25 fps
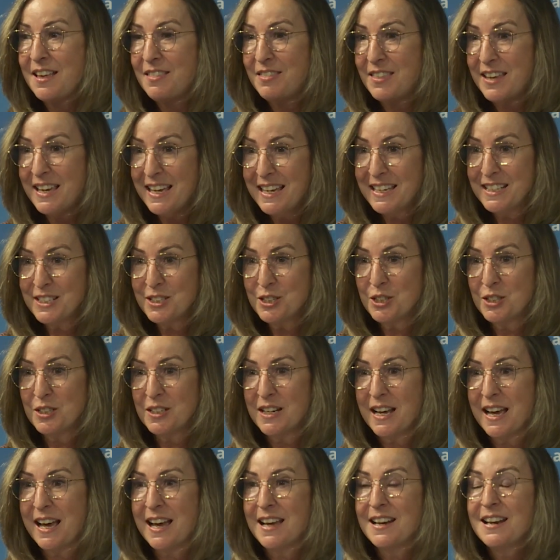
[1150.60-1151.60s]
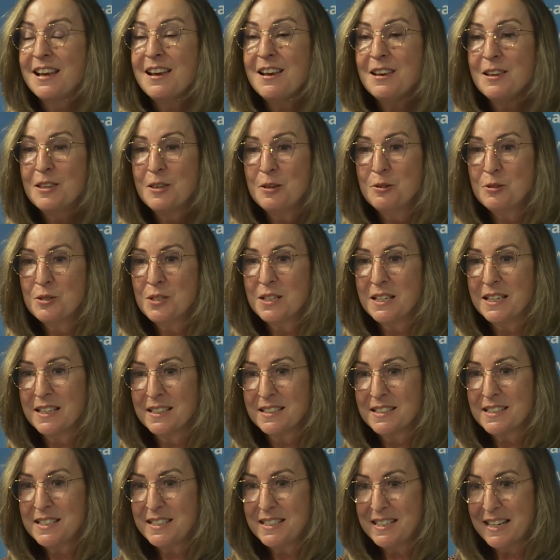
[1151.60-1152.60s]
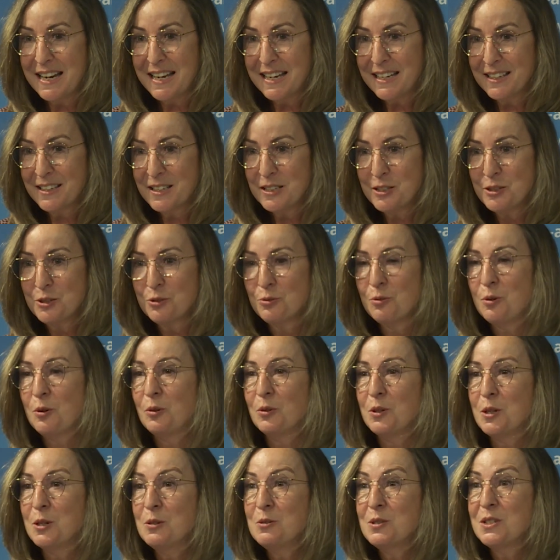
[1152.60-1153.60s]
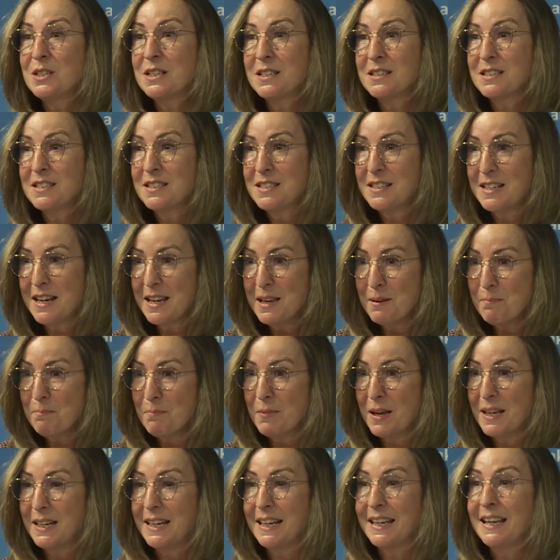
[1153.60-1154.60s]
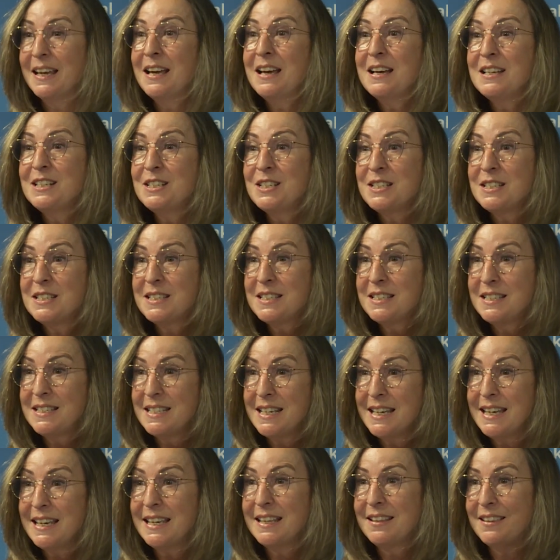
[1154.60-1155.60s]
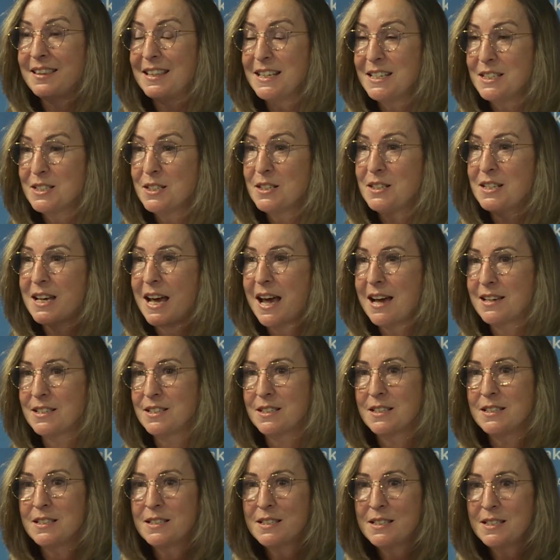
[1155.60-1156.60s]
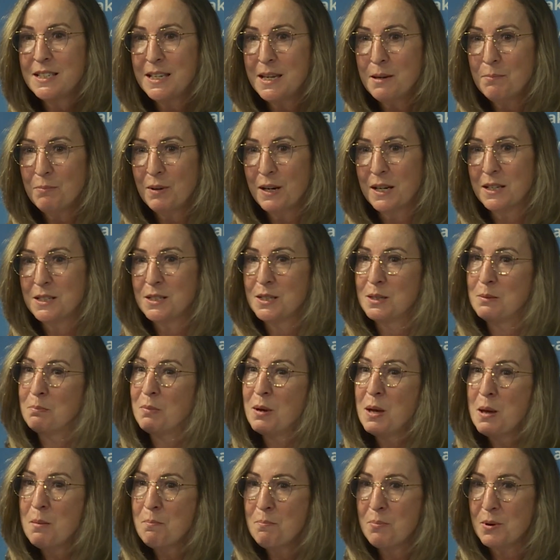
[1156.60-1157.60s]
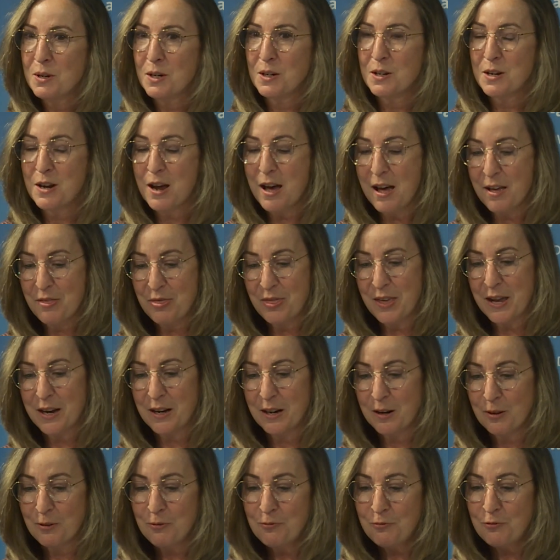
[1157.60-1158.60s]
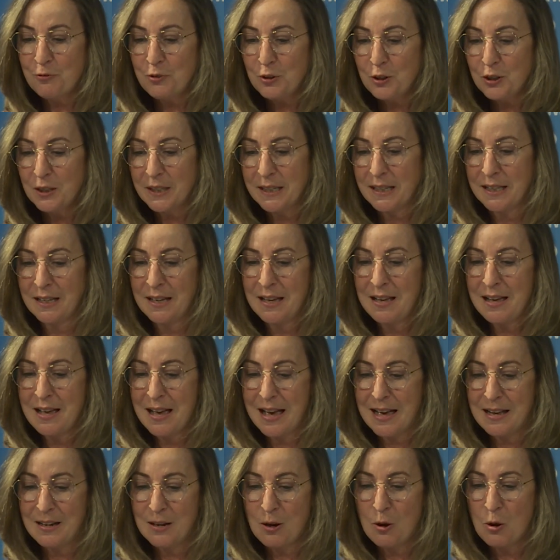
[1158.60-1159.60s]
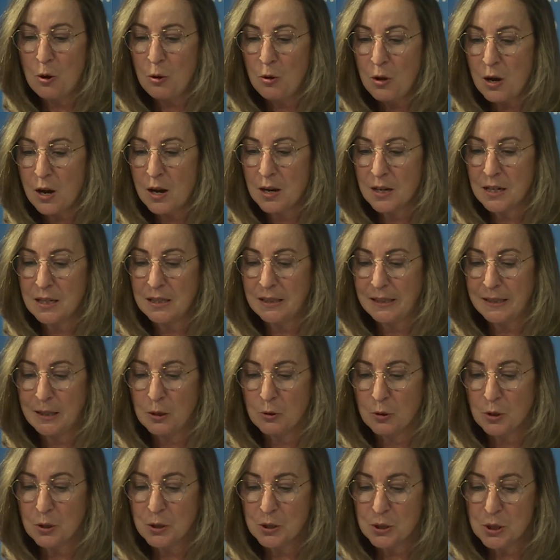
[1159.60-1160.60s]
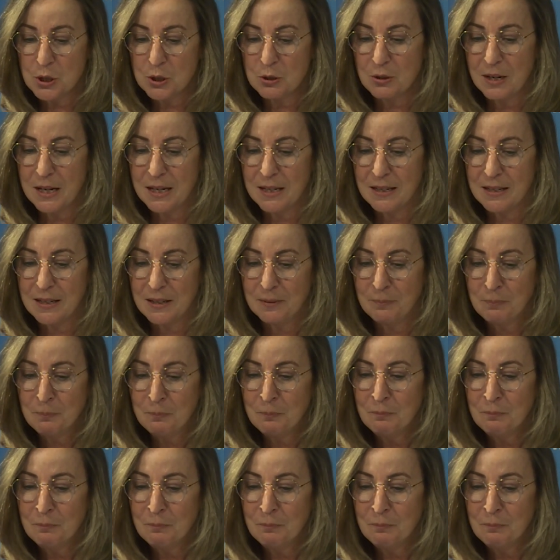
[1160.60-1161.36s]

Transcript: the internet, using state control, using state money to see these attacks that seem random but are not. They are fully and wholeheartedly orchestrated.